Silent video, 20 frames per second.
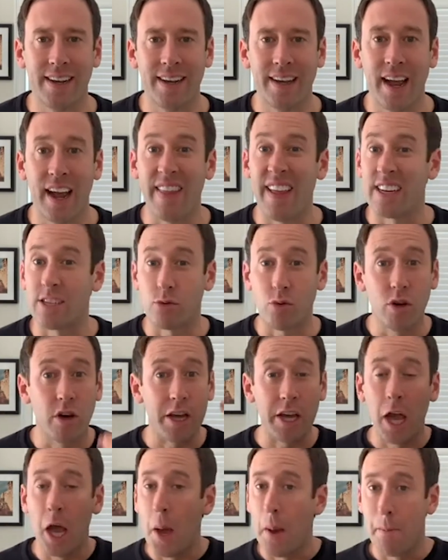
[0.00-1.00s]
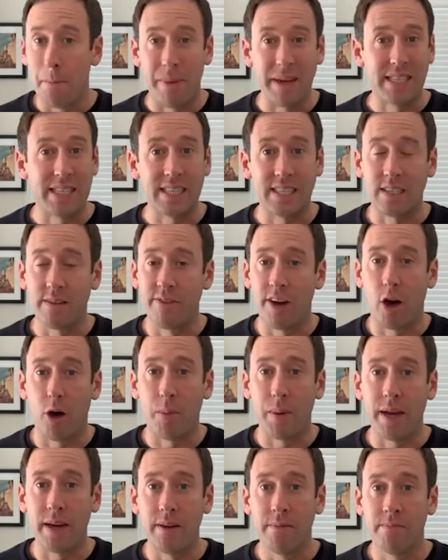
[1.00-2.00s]
And that's really business
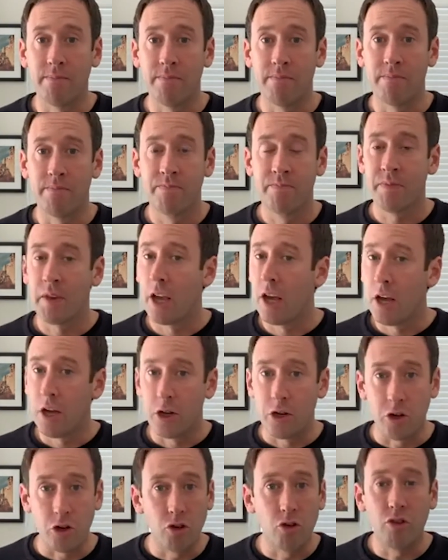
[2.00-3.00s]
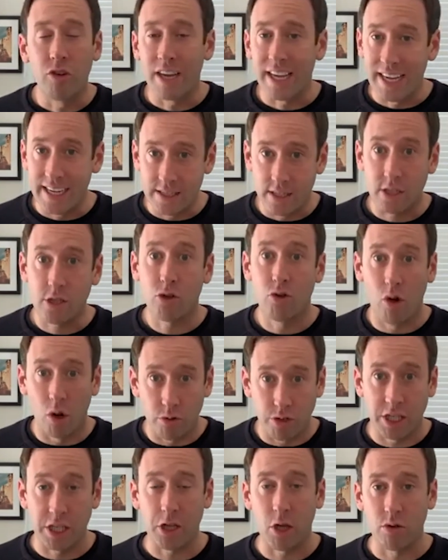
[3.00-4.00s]
development, new leads,
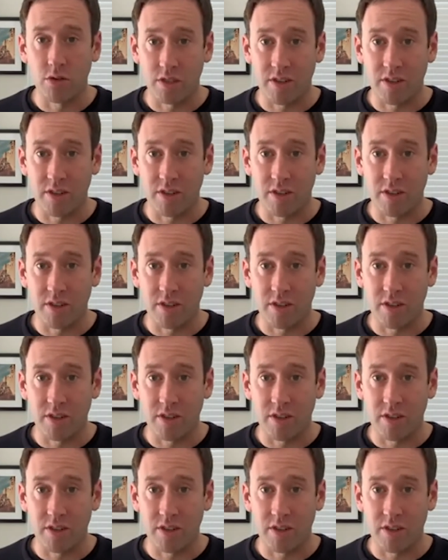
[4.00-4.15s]
closing those